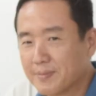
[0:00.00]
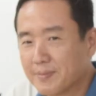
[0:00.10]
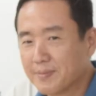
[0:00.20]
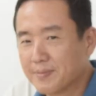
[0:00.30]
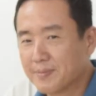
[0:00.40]

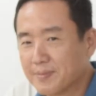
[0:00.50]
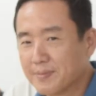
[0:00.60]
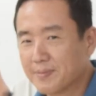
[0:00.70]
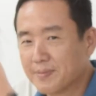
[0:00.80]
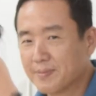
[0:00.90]

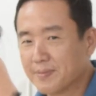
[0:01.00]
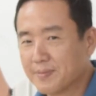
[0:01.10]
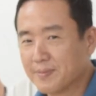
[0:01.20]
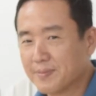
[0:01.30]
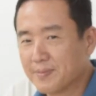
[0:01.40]

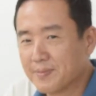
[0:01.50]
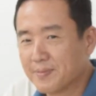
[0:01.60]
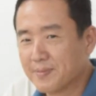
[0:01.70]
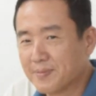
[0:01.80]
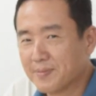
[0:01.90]

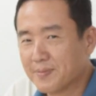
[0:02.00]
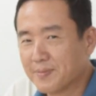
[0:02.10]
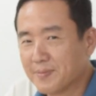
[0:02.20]
[no speech]